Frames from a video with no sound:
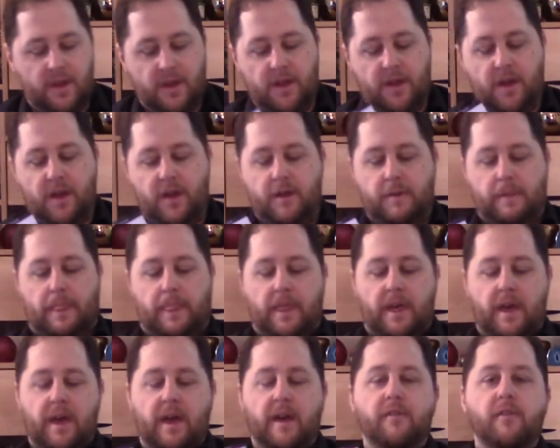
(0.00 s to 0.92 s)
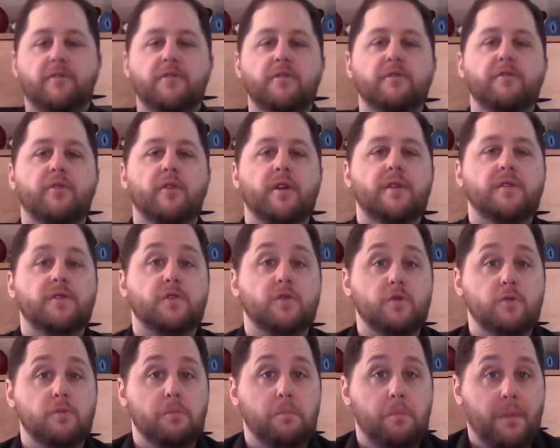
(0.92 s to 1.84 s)
I have a few friends who
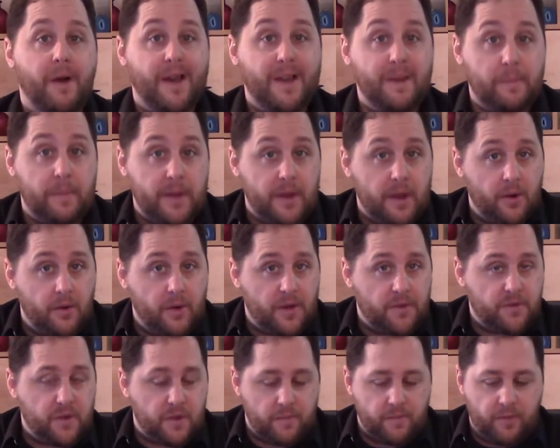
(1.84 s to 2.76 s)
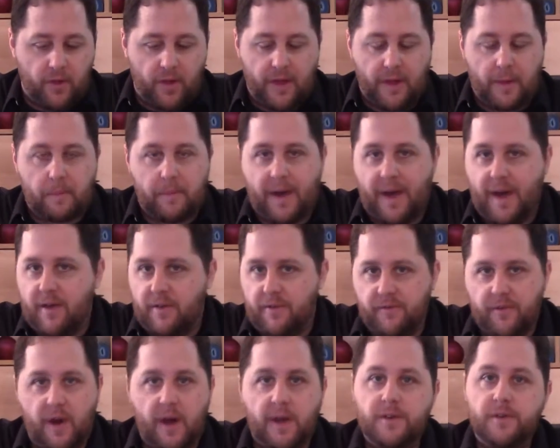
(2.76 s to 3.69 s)
might be interested in playing
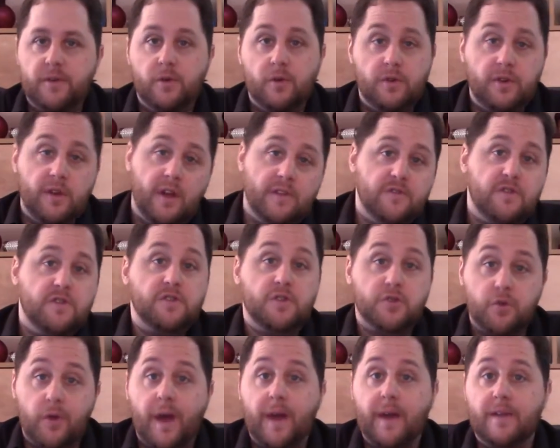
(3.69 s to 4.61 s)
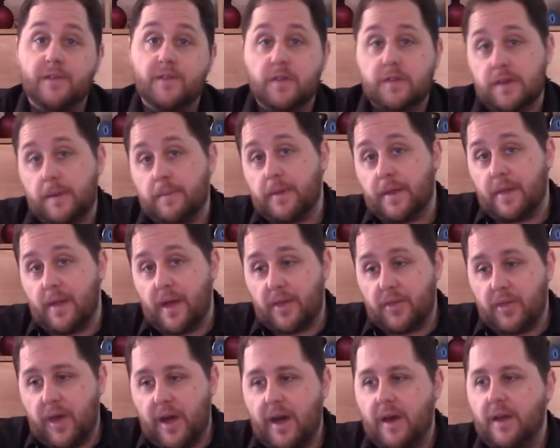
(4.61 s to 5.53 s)
Pathfinder or Dungeons & Dragons, something like
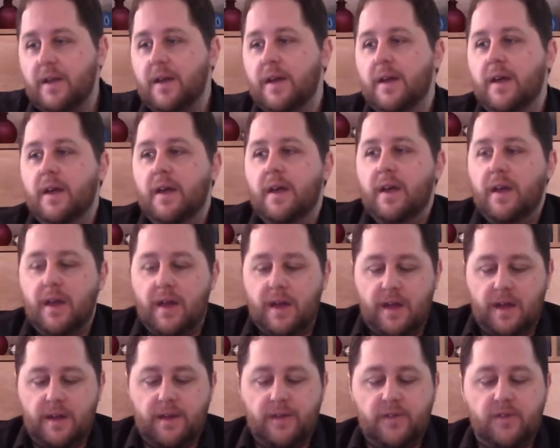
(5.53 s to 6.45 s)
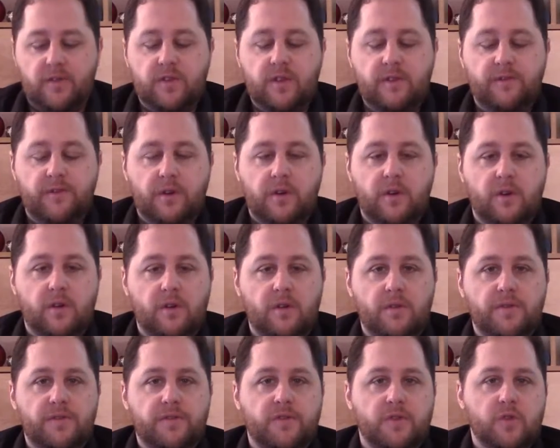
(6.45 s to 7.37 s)
that. And it's
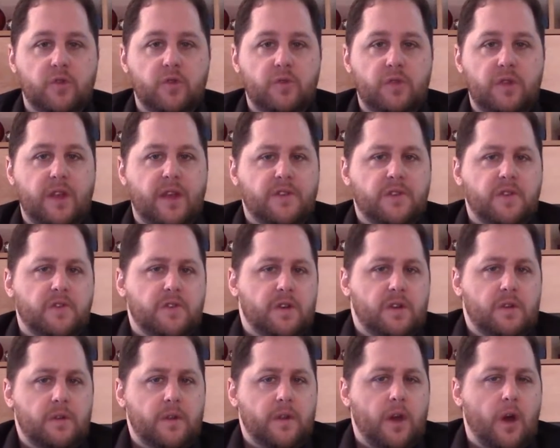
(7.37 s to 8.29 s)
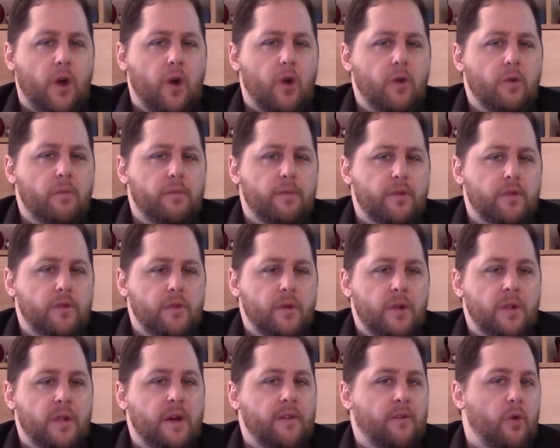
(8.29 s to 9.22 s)
difficult to necessarily homebrew a
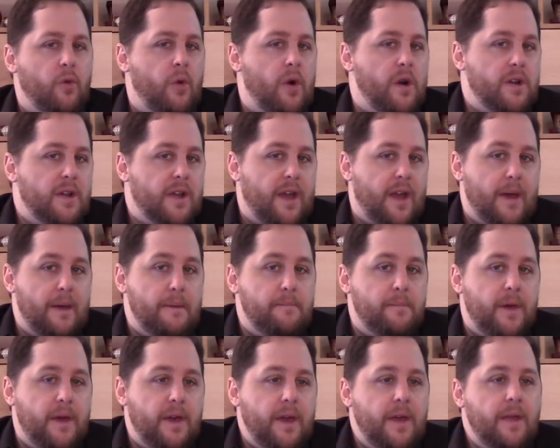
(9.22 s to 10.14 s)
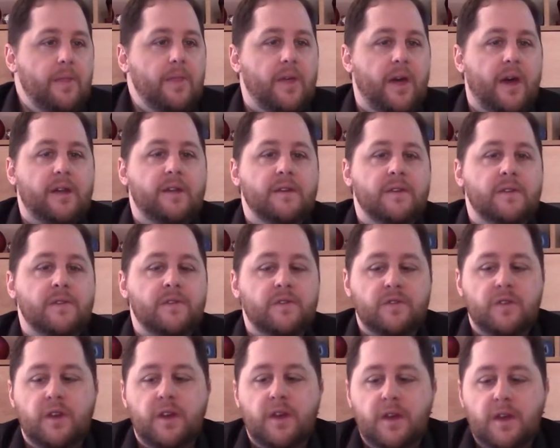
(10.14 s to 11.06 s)
level 1 campaign. That
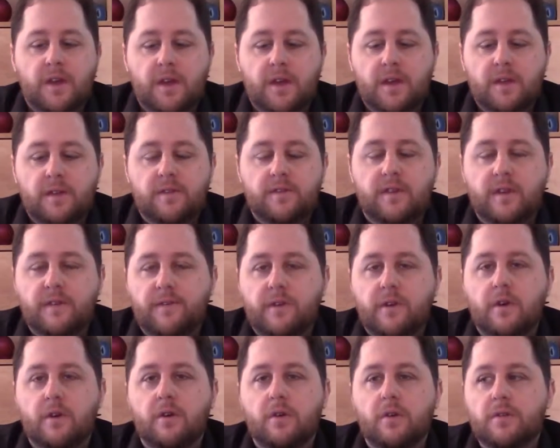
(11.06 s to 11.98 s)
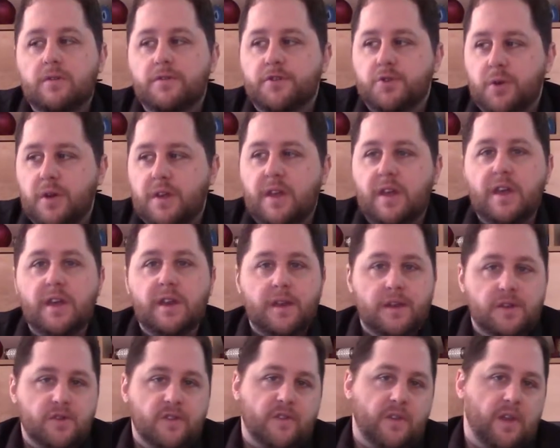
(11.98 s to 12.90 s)
is difficult, tricky, and
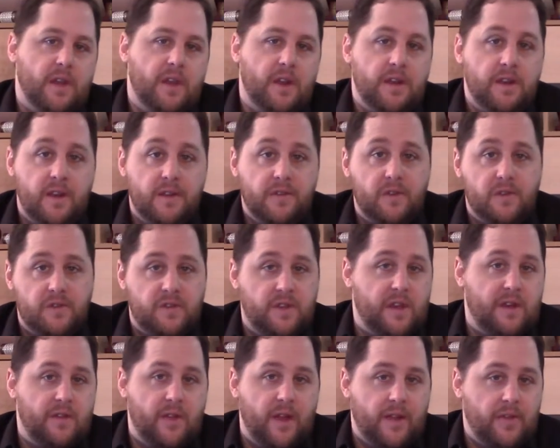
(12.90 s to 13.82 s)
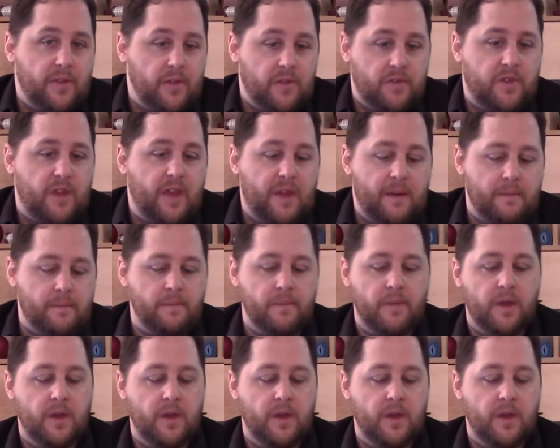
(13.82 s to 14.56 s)
interesting, and it doesn't sound like the same